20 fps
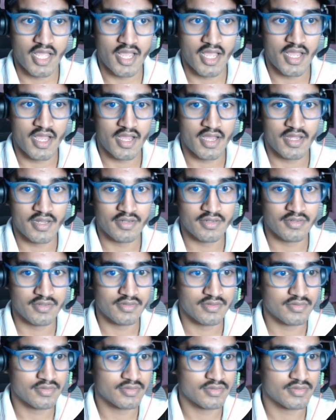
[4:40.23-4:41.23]

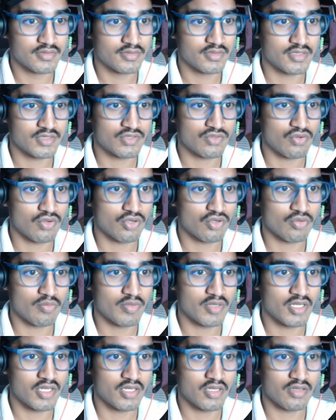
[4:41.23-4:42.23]
and this is going to
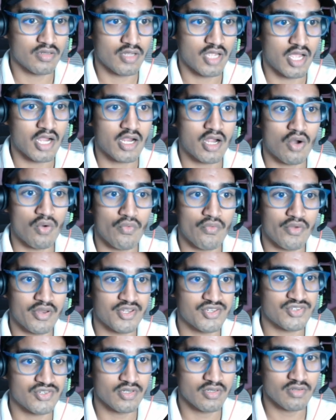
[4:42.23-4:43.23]
be account
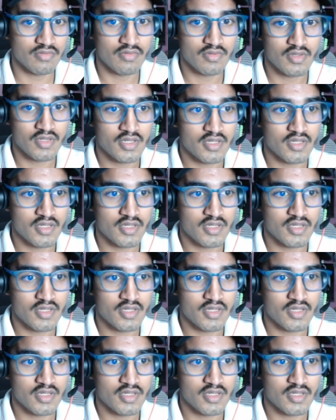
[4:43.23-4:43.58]
regional.